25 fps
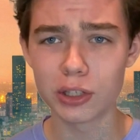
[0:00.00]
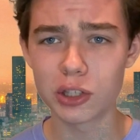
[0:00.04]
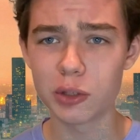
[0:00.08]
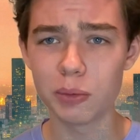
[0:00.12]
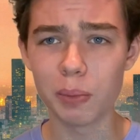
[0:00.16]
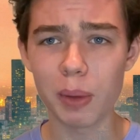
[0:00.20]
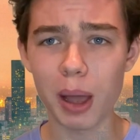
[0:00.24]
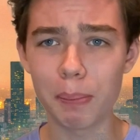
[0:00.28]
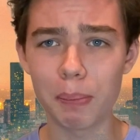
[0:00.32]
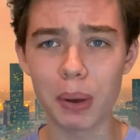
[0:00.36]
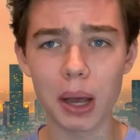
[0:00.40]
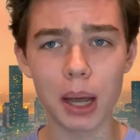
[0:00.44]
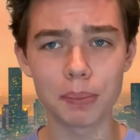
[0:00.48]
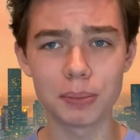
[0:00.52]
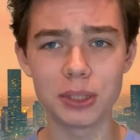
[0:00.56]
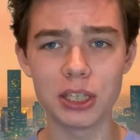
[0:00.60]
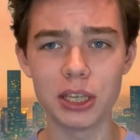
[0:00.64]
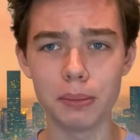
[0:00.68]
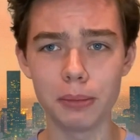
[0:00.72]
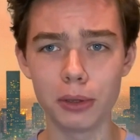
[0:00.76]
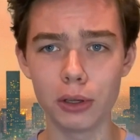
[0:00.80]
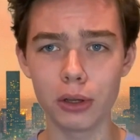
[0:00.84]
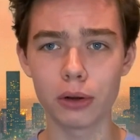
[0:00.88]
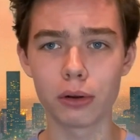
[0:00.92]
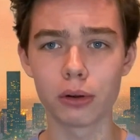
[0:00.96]
is my pop
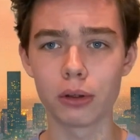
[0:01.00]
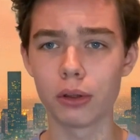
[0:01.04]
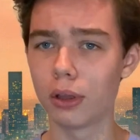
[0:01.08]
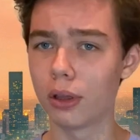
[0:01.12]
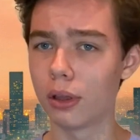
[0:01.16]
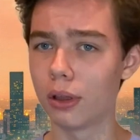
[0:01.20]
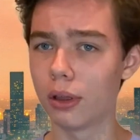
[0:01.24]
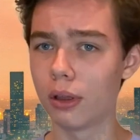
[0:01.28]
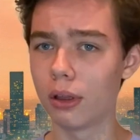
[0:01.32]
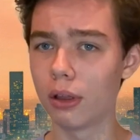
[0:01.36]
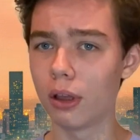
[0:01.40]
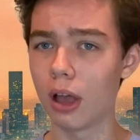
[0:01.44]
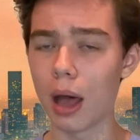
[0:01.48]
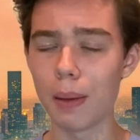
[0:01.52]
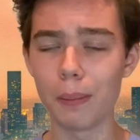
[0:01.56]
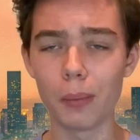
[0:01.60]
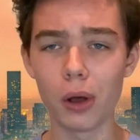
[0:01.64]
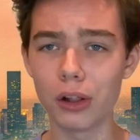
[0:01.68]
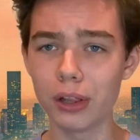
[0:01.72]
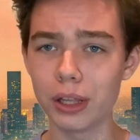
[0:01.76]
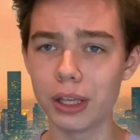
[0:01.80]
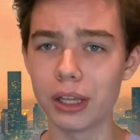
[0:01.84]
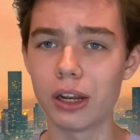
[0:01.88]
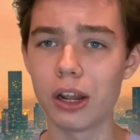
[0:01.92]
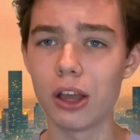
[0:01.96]
team here. I'm
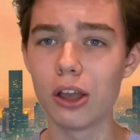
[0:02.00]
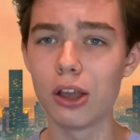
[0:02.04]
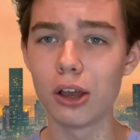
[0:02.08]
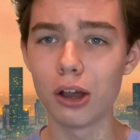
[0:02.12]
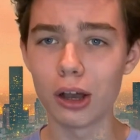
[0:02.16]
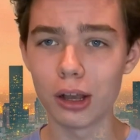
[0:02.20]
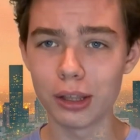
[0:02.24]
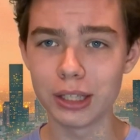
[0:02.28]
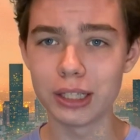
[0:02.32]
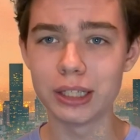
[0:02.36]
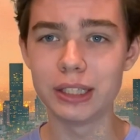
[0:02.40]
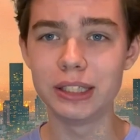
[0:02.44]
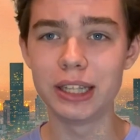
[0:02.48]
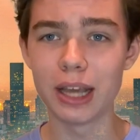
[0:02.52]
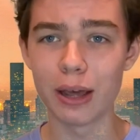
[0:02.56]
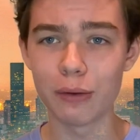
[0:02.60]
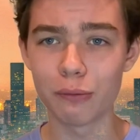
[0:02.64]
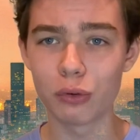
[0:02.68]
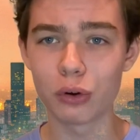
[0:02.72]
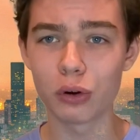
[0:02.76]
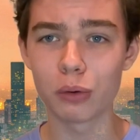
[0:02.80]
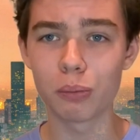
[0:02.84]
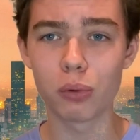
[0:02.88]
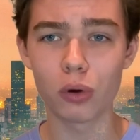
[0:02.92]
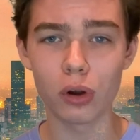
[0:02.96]
all in on the
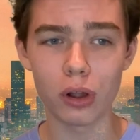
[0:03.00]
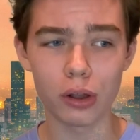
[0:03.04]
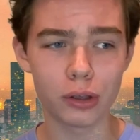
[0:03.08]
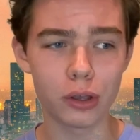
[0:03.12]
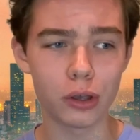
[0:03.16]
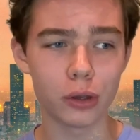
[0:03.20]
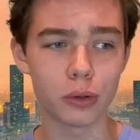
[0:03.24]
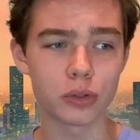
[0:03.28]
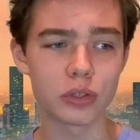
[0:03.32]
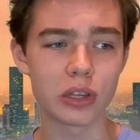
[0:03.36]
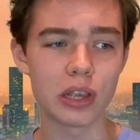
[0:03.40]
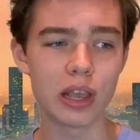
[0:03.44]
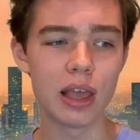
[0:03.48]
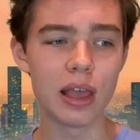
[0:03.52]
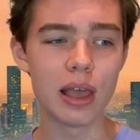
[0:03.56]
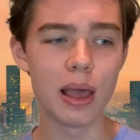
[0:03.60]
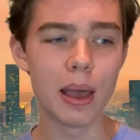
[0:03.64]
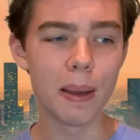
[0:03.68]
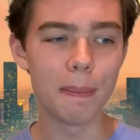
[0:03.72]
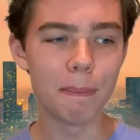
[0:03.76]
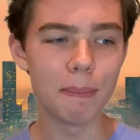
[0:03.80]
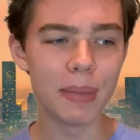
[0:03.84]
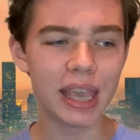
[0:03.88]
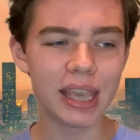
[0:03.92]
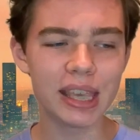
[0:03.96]
Denver Broncos
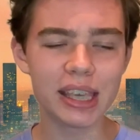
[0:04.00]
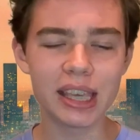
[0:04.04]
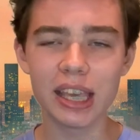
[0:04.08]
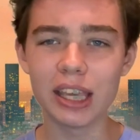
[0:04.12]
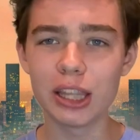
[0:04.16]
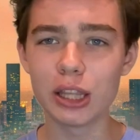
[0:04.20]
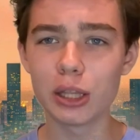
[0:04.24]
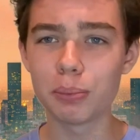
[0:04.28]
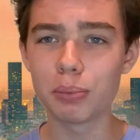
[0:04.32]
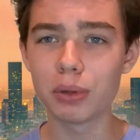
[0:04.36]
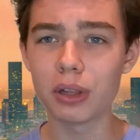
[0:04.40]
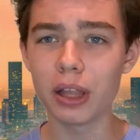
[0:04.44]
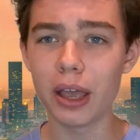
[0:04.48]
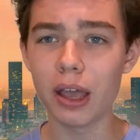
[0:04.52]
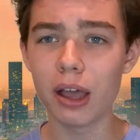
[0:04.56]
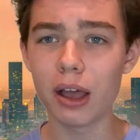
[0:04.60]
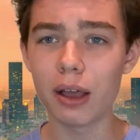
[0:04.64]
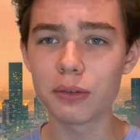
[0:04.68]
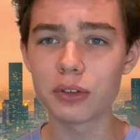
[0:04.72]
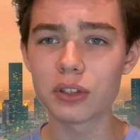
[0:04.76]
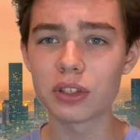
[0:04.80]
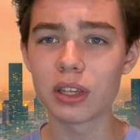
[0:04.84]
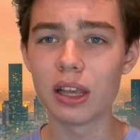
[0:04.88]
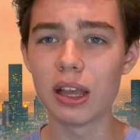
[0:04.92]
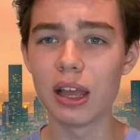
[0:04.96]
making the
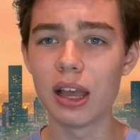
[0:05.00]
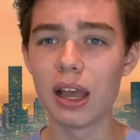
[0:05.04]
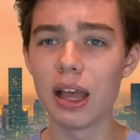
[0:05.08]
playoffs.